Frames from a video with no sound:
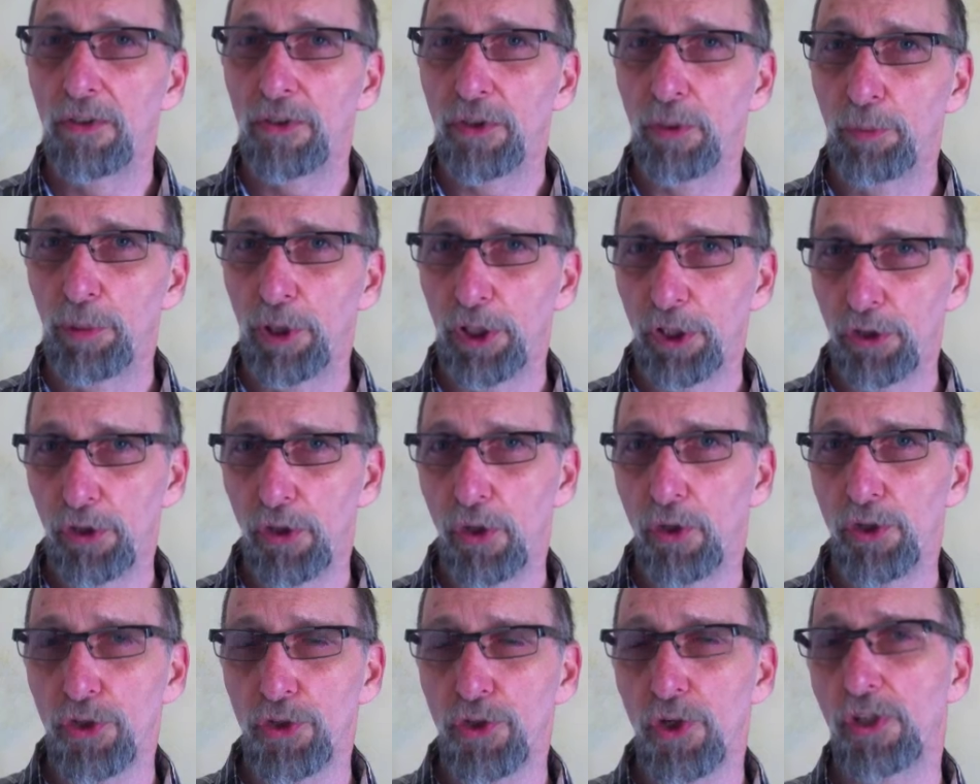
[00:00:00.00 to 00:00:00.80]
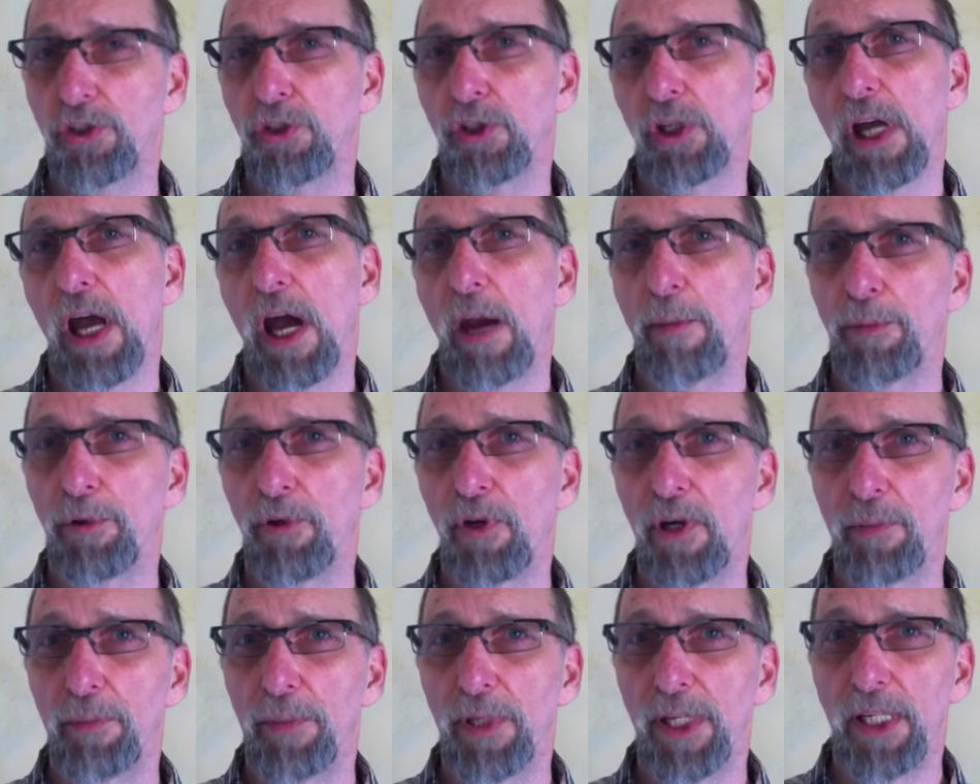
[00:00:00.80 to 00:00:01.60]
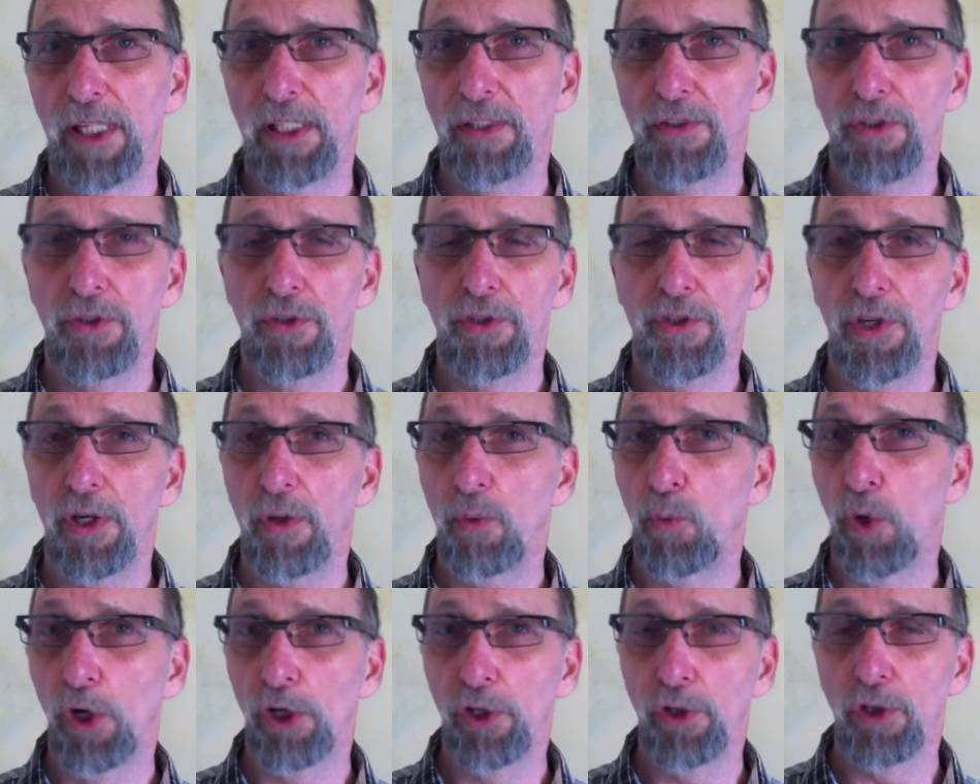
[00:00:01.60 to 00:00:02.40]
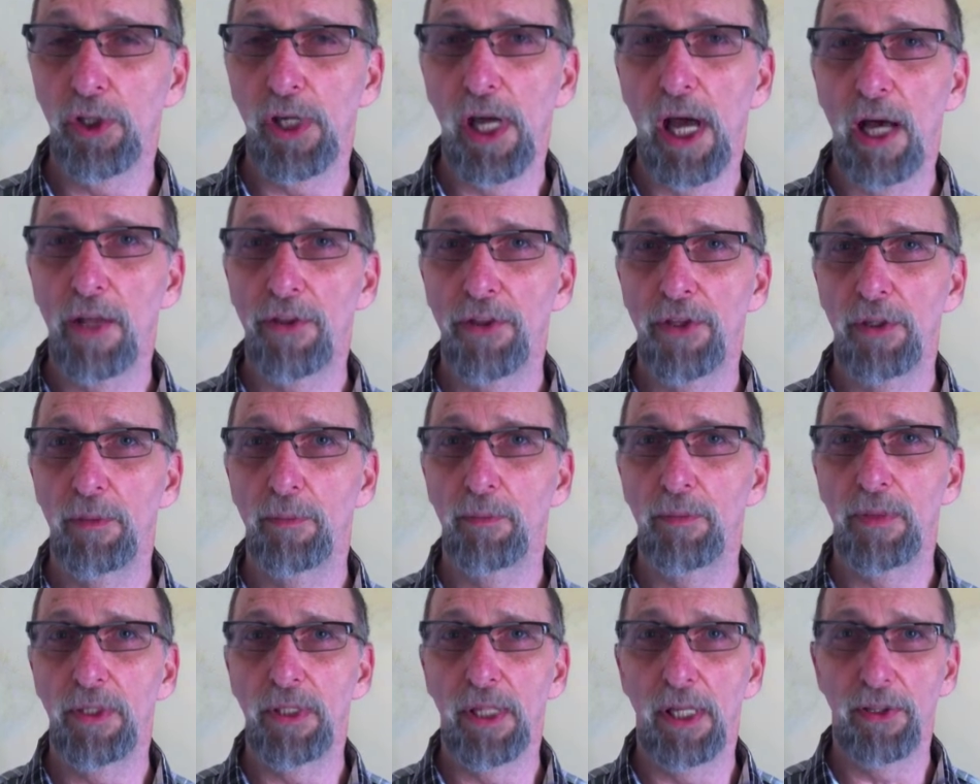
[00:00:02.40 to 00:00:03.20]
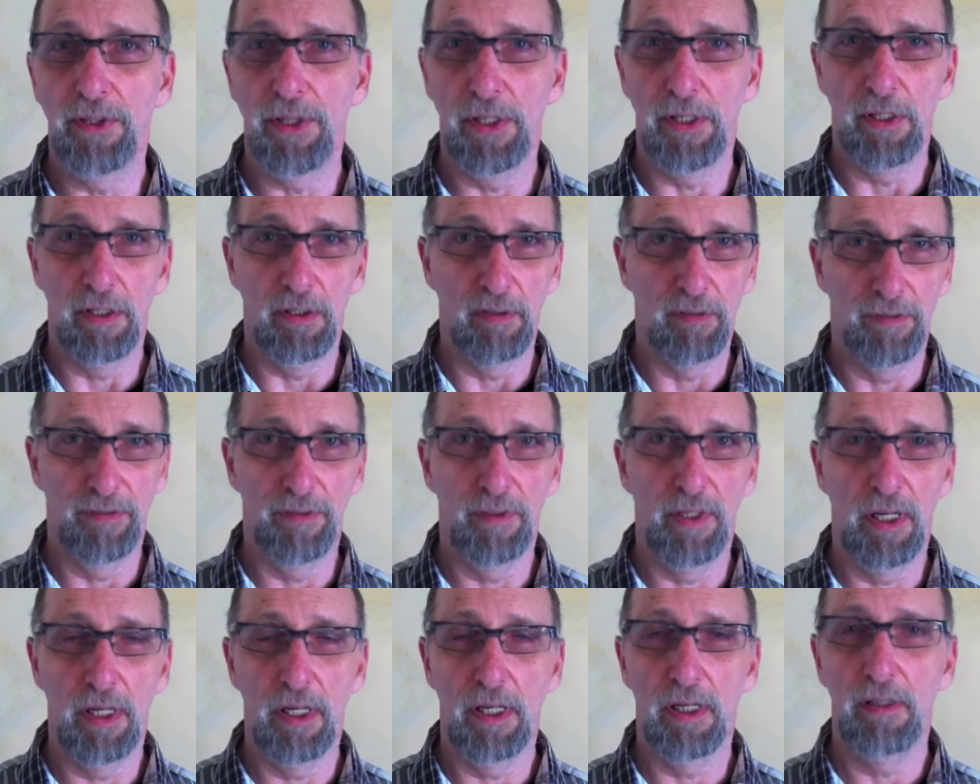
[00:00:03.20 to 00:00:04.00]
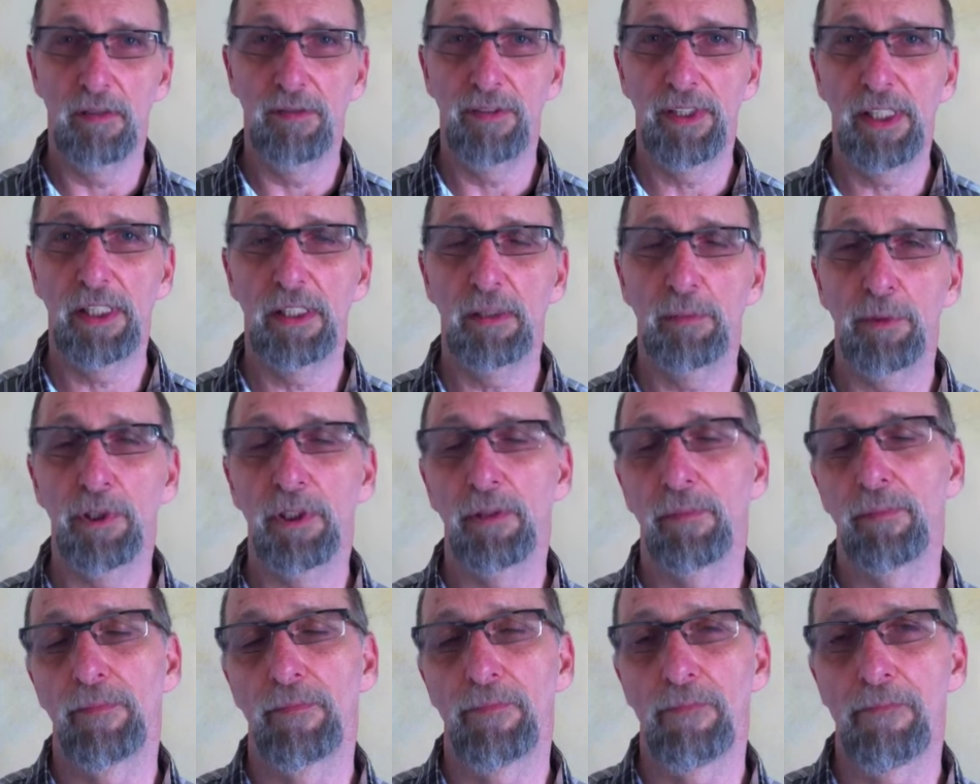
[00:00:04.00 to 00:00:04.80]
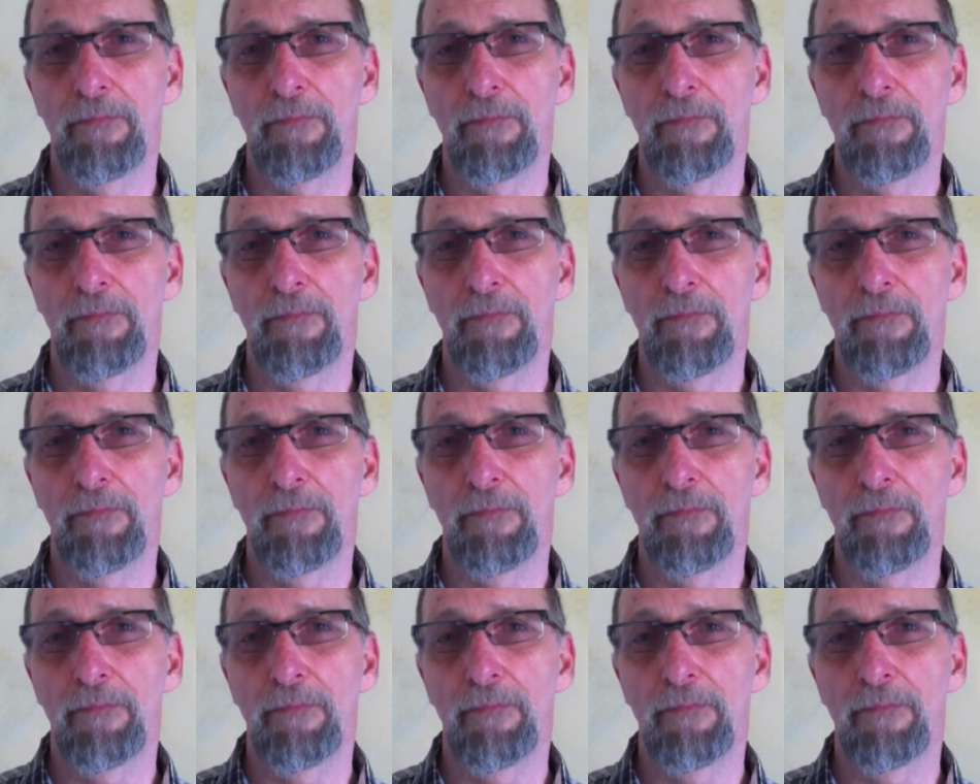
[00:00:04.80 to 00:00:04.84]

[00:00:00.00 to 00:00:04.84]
to put a notice on your copyright page and say where you got them and that they're available.